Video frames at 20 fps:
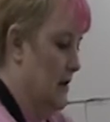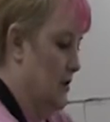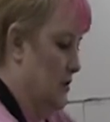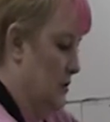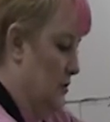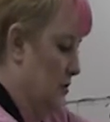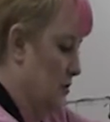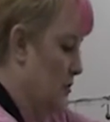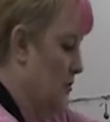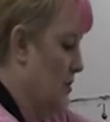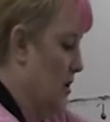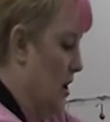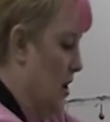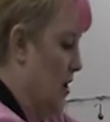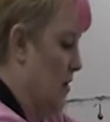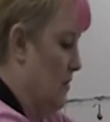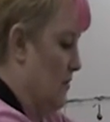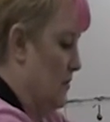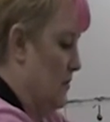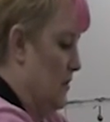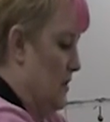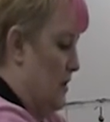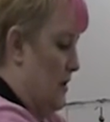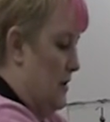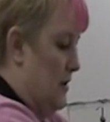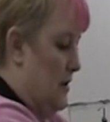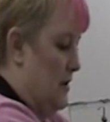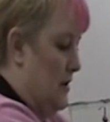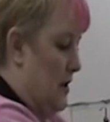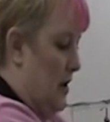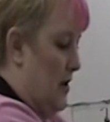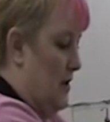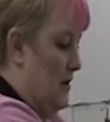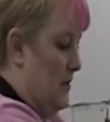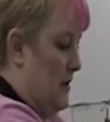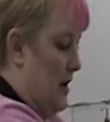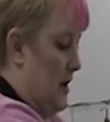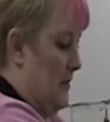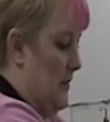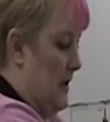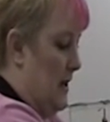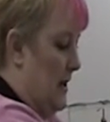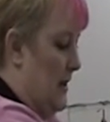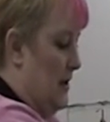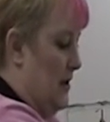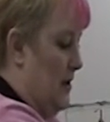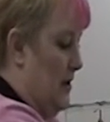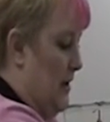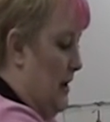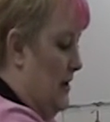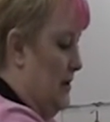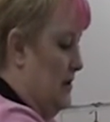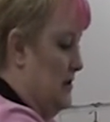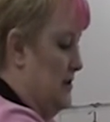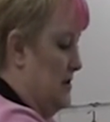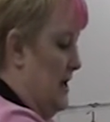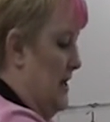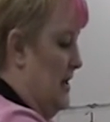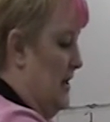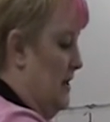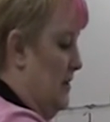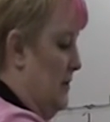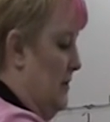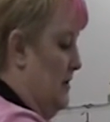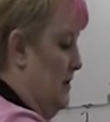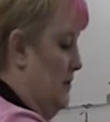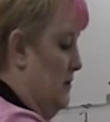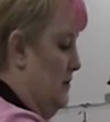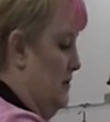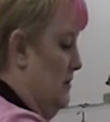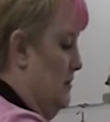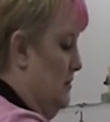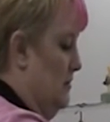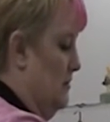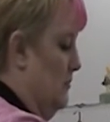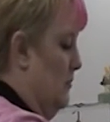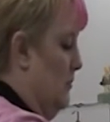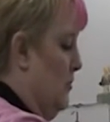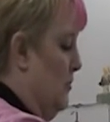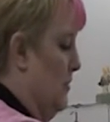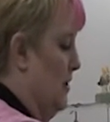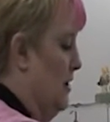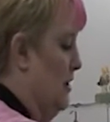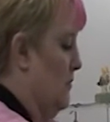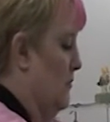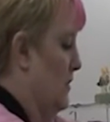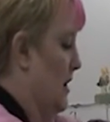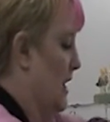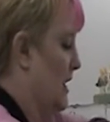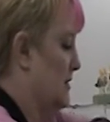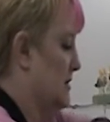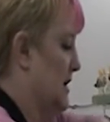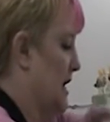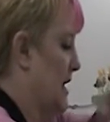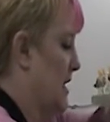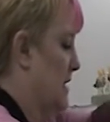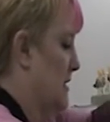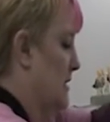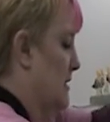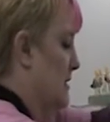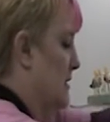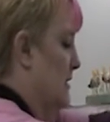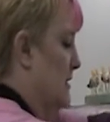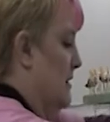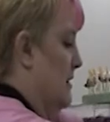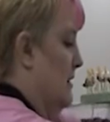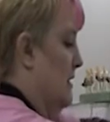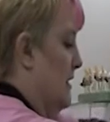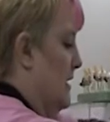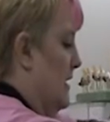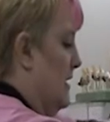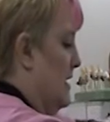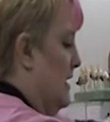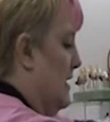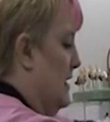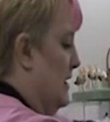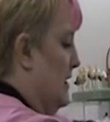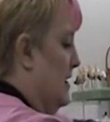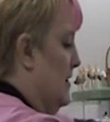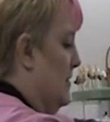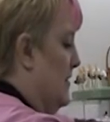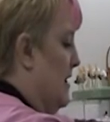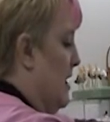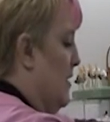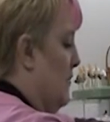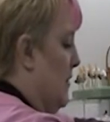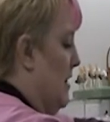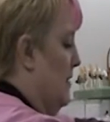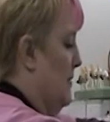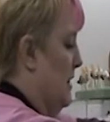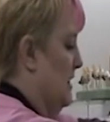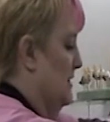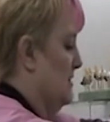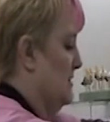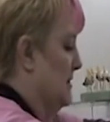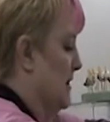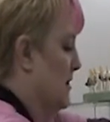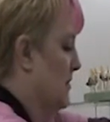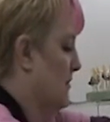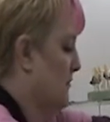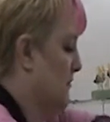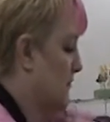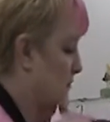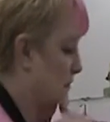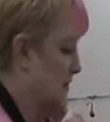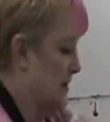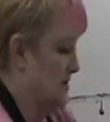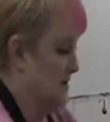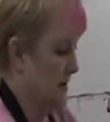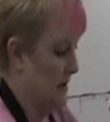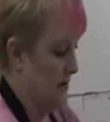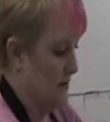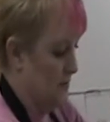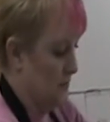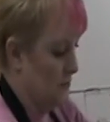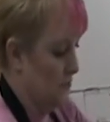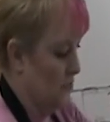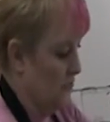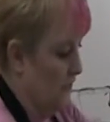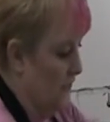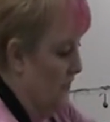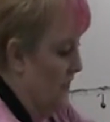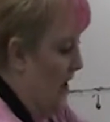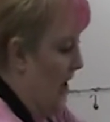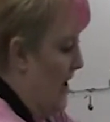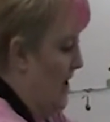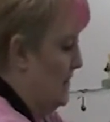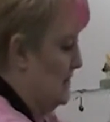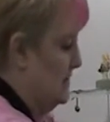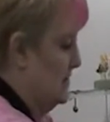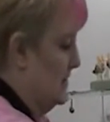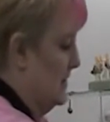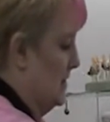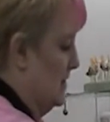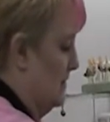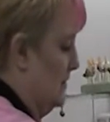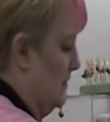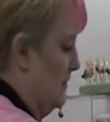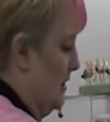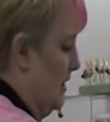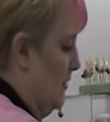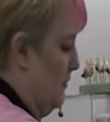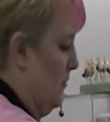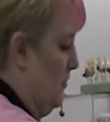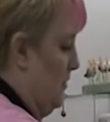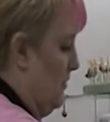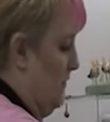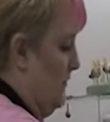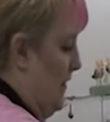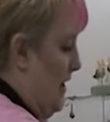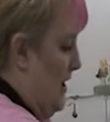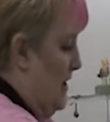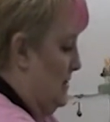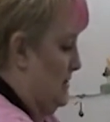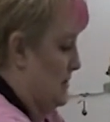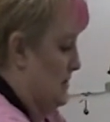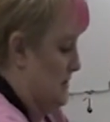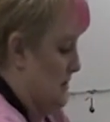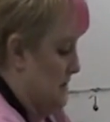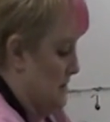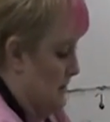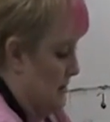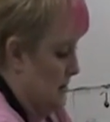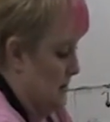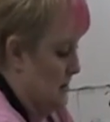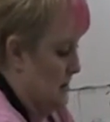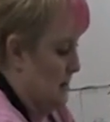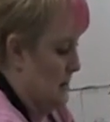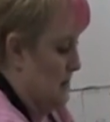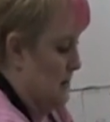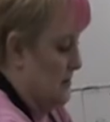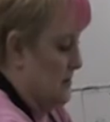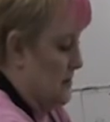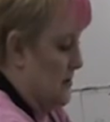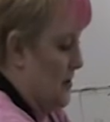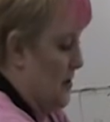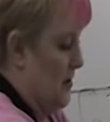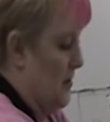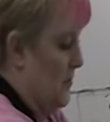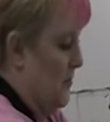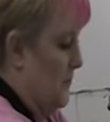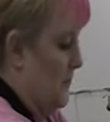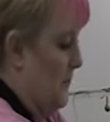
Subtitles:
do know, you know, I mean, I understand it can be a little boring to watch. I kind of get that way myself because I do move fast and I work fast. So